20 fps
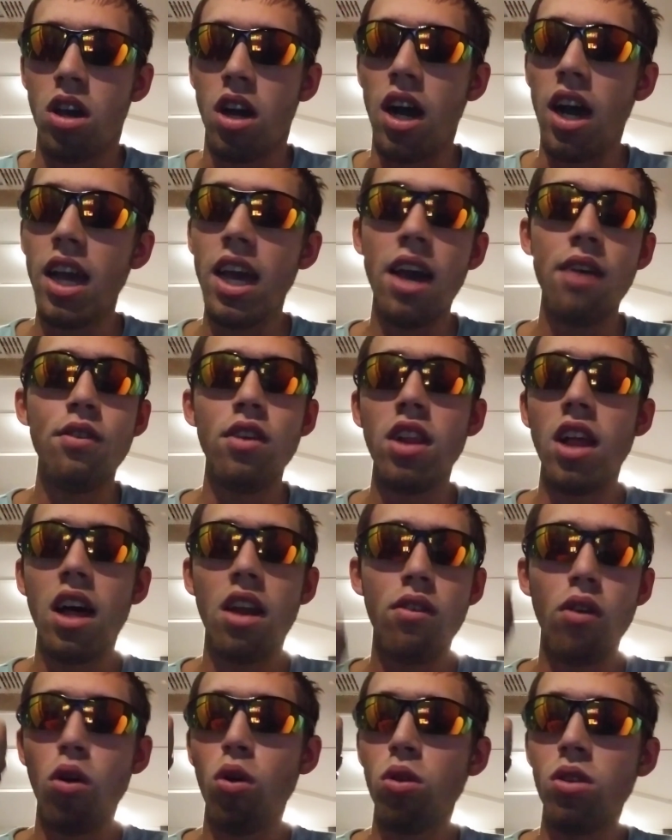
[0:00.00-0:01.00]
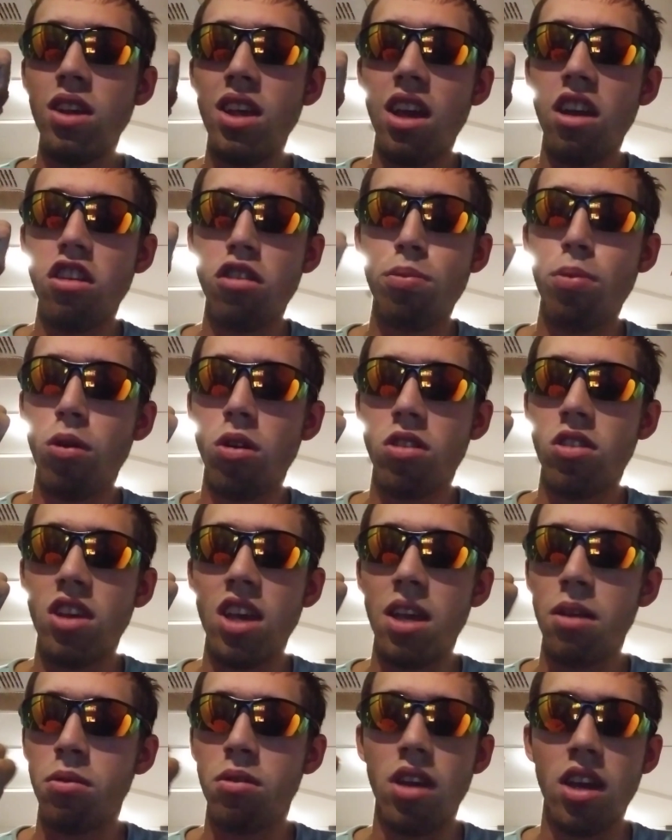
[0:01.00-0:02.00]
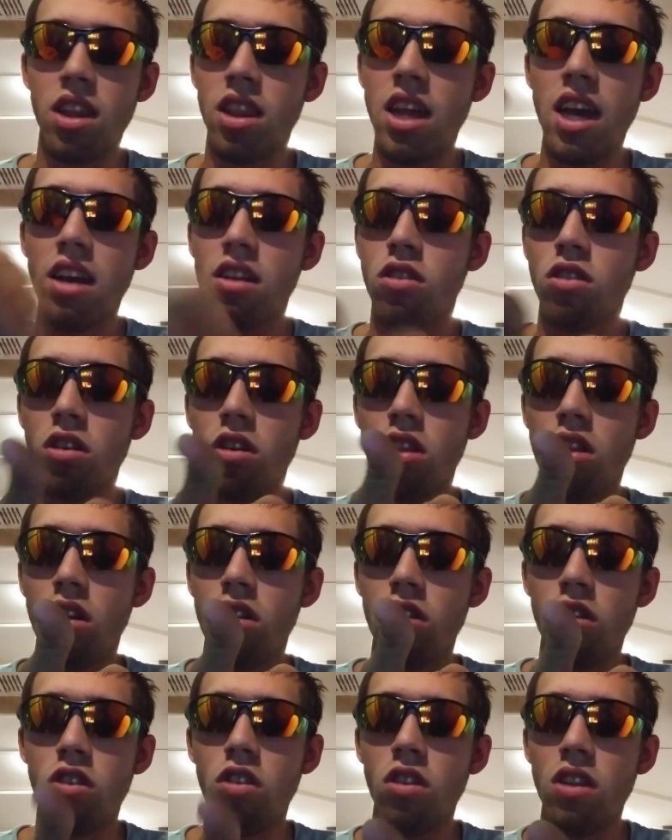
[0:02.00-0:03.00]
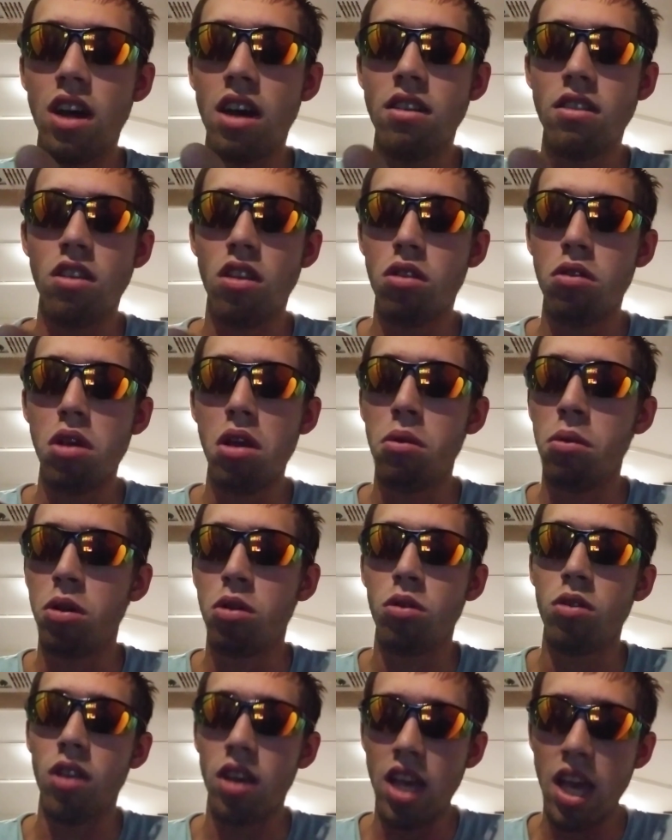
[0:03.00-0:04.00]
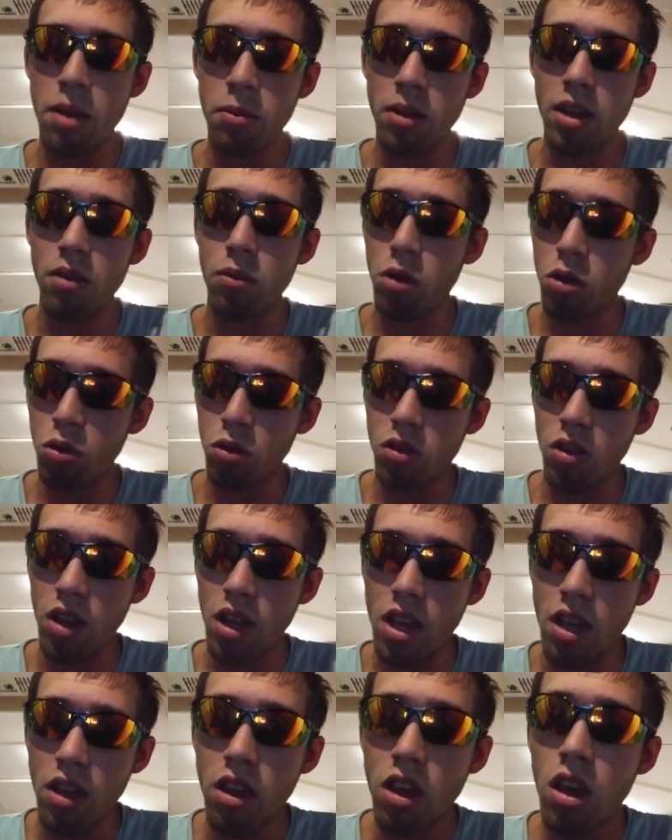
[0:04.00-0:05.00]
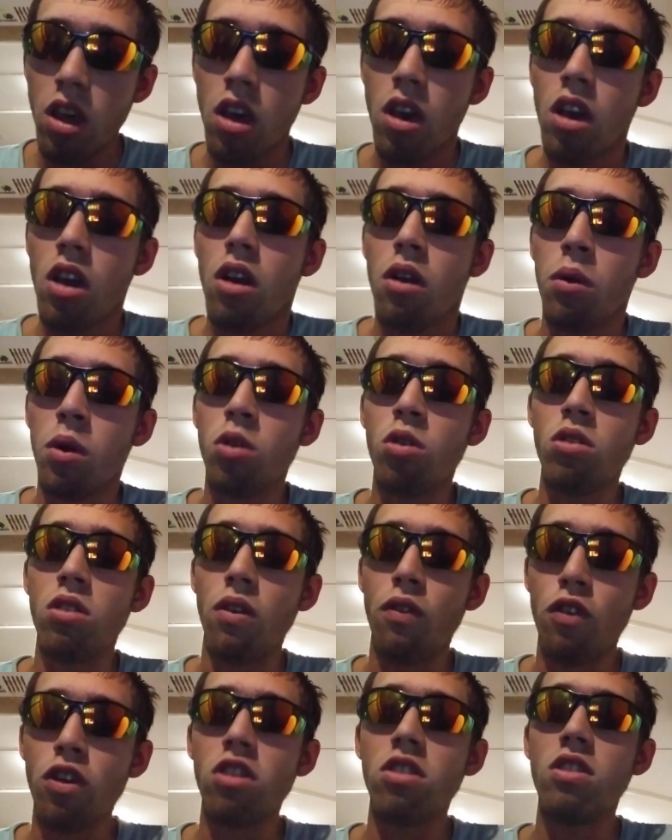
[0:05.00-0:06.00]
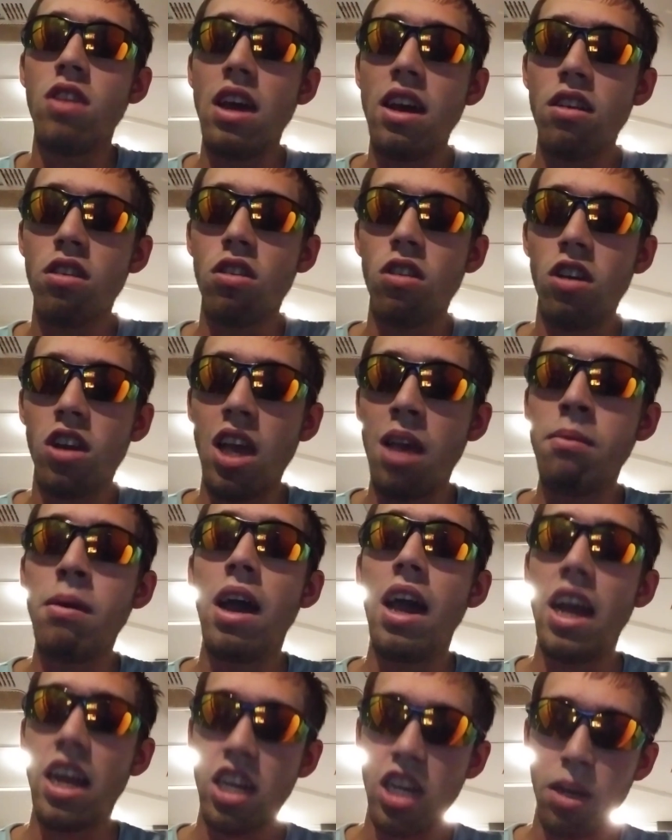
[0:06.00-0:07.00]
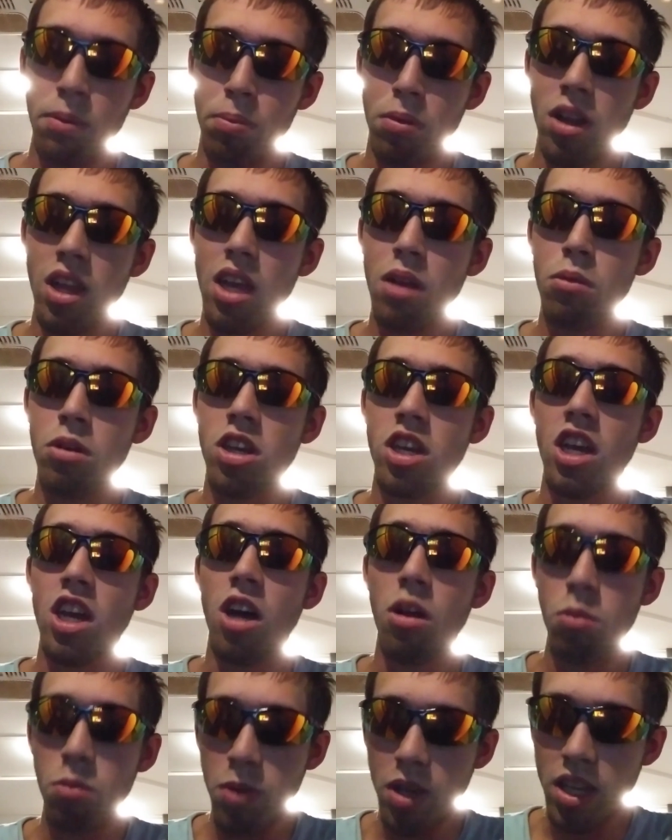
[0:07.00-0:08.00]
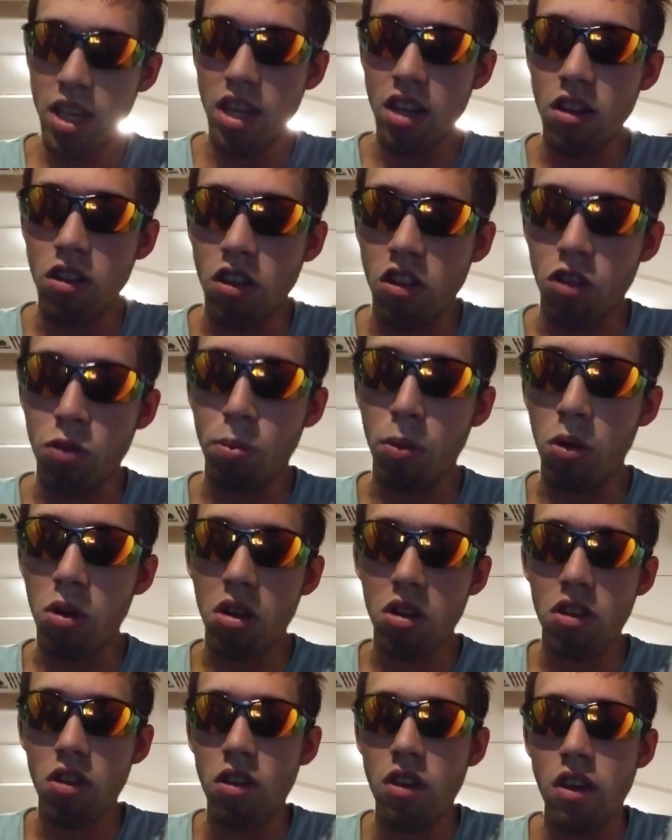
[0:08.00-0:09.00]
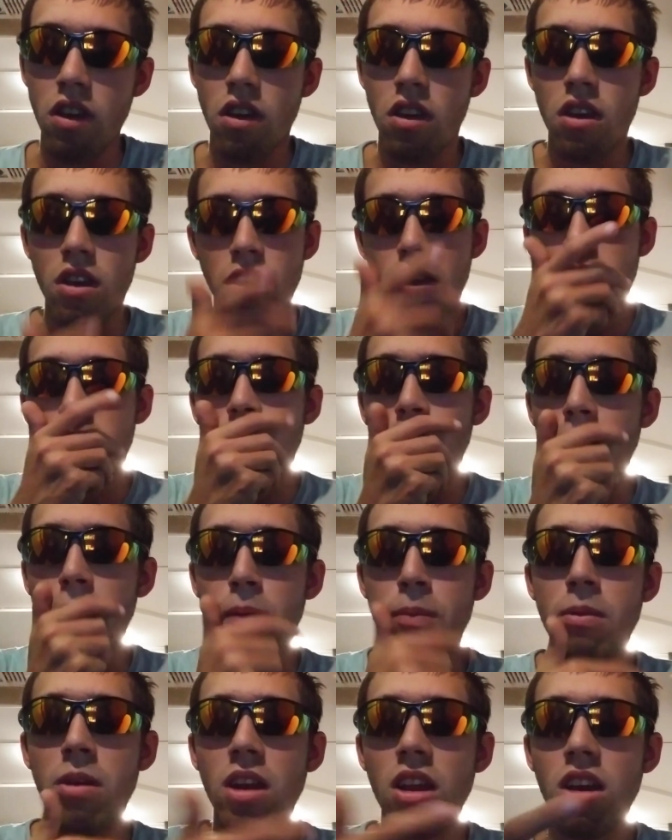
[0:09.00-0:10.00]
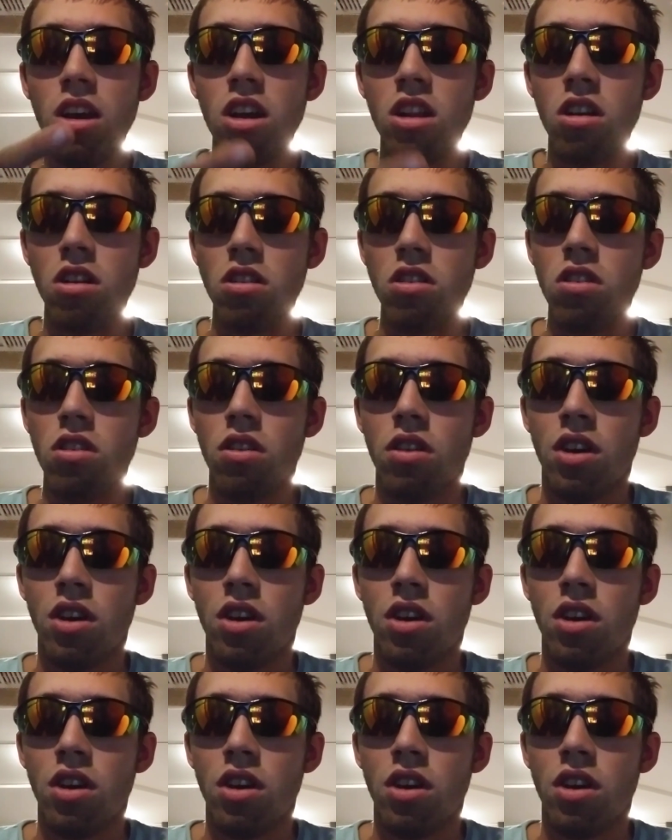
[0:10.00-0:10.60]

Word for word: I have a lot of old EA Sports games, like NASCAR Thunder 2003, which was a game, that, which was the, which was the first NASCAR game I actually played, which helped me get into the sport like many others.